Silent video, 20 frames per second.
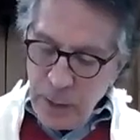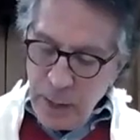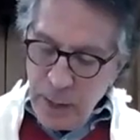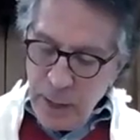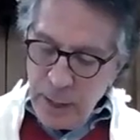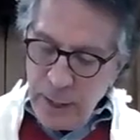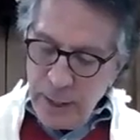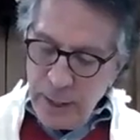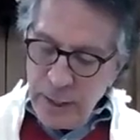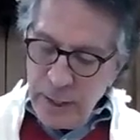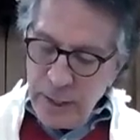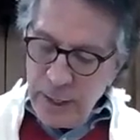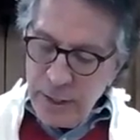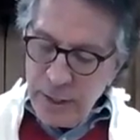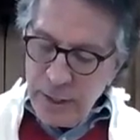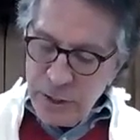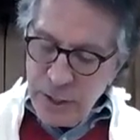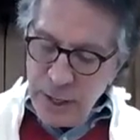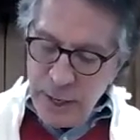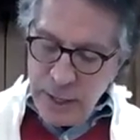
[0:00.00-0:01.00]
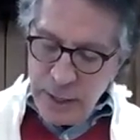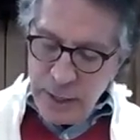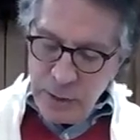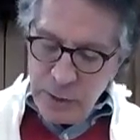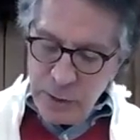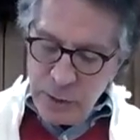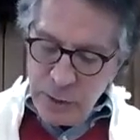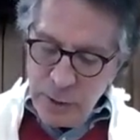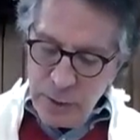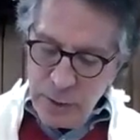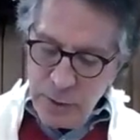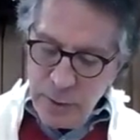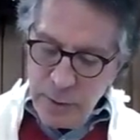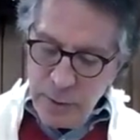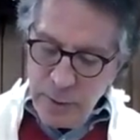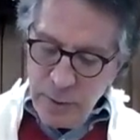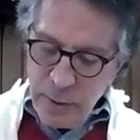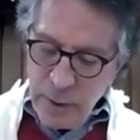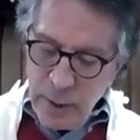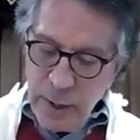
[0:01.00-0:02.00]
And in it he says,
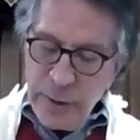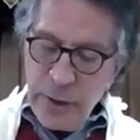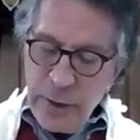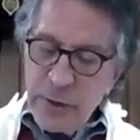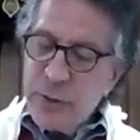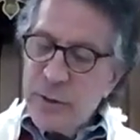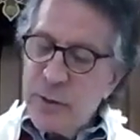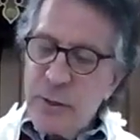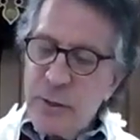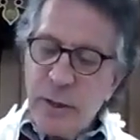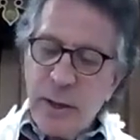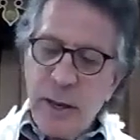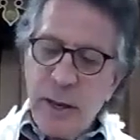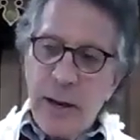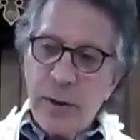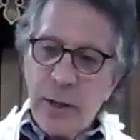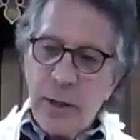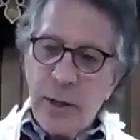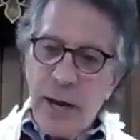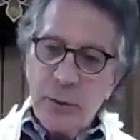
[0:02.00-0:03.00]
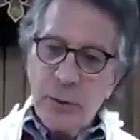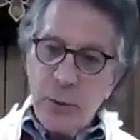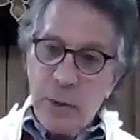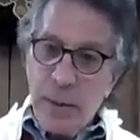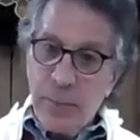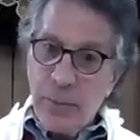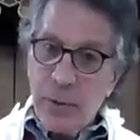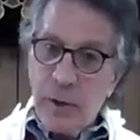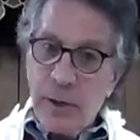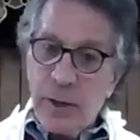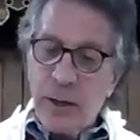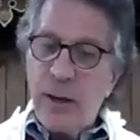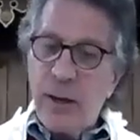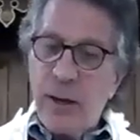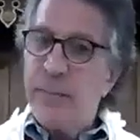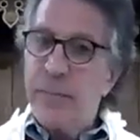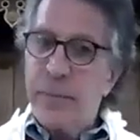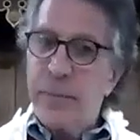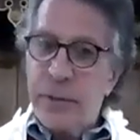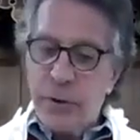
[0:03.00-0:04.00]
and this is again the last one I'm going to
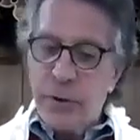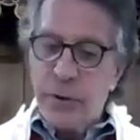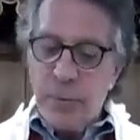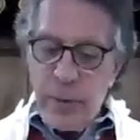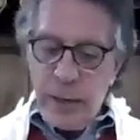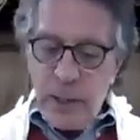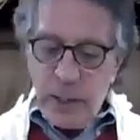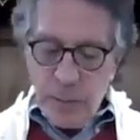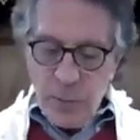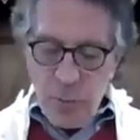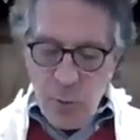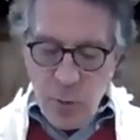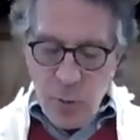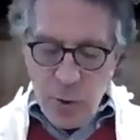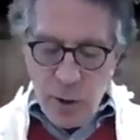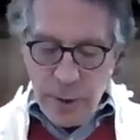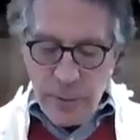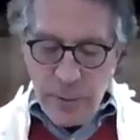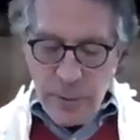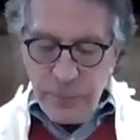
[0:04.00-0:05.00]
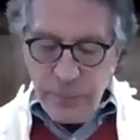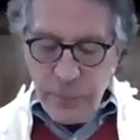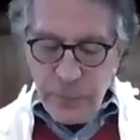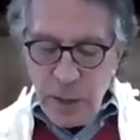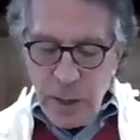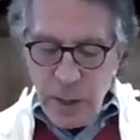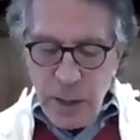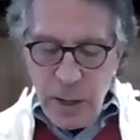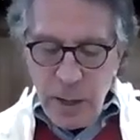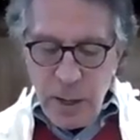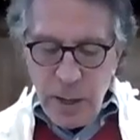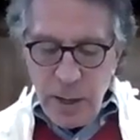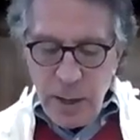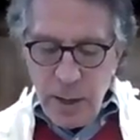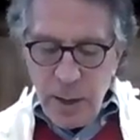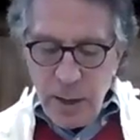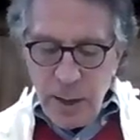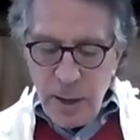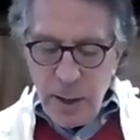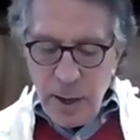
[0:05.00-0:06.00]
give, but there are many more.
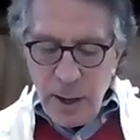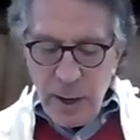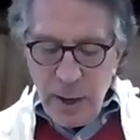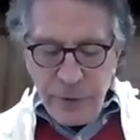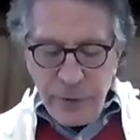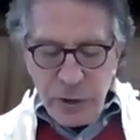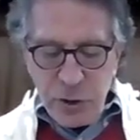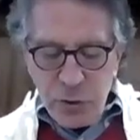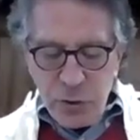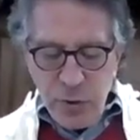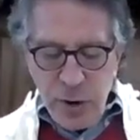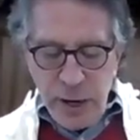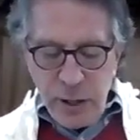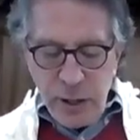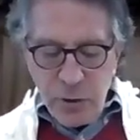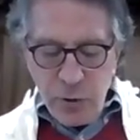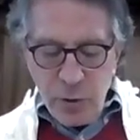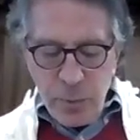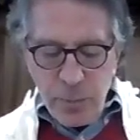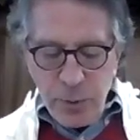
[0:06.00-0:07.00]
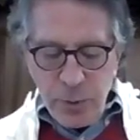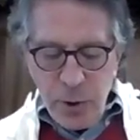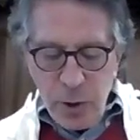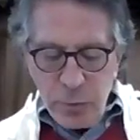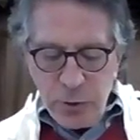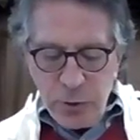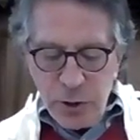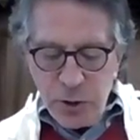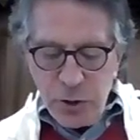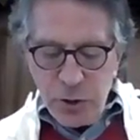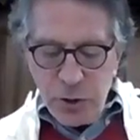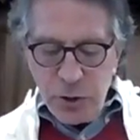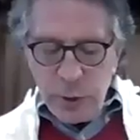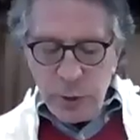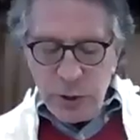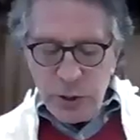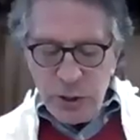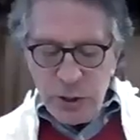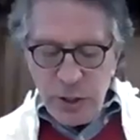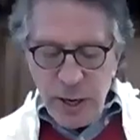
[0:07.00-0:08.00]
If a stranger approaches you
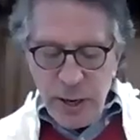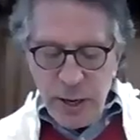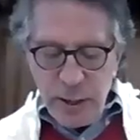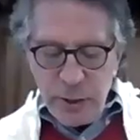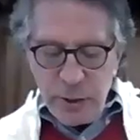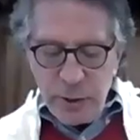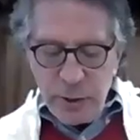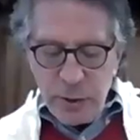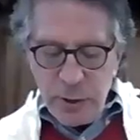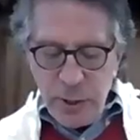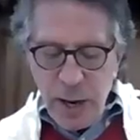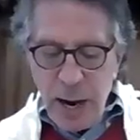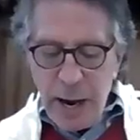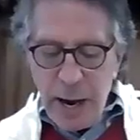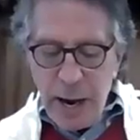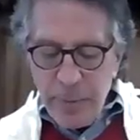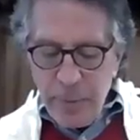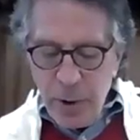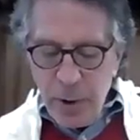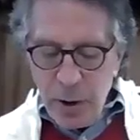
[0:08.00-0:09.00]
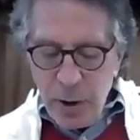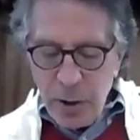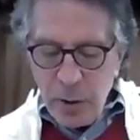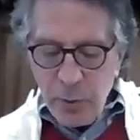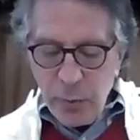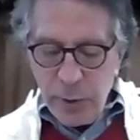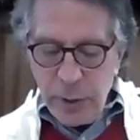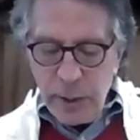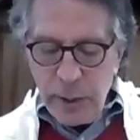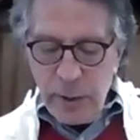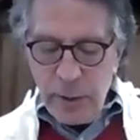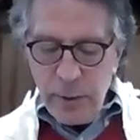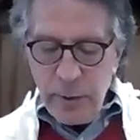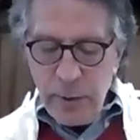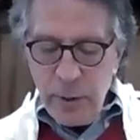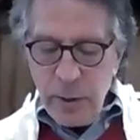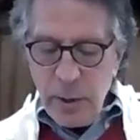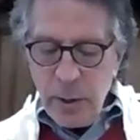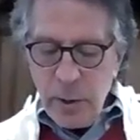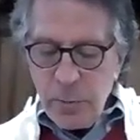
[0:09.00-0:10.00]
and says, I am hungry,
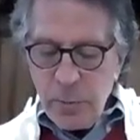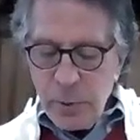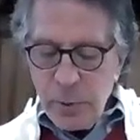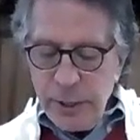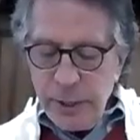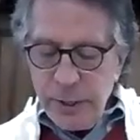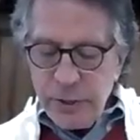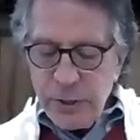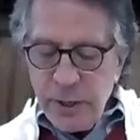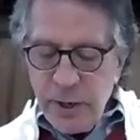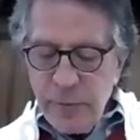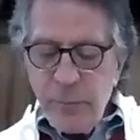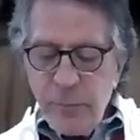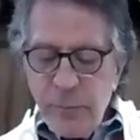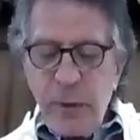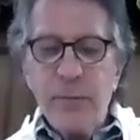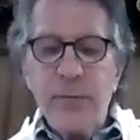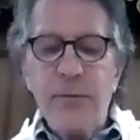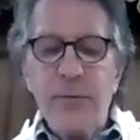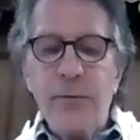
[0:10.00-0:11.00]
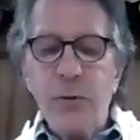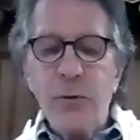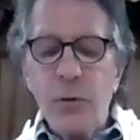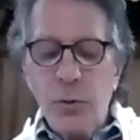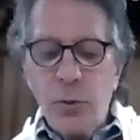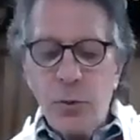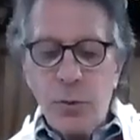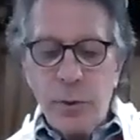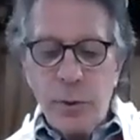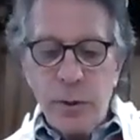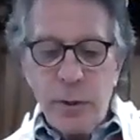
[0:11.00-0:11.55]
please give me food,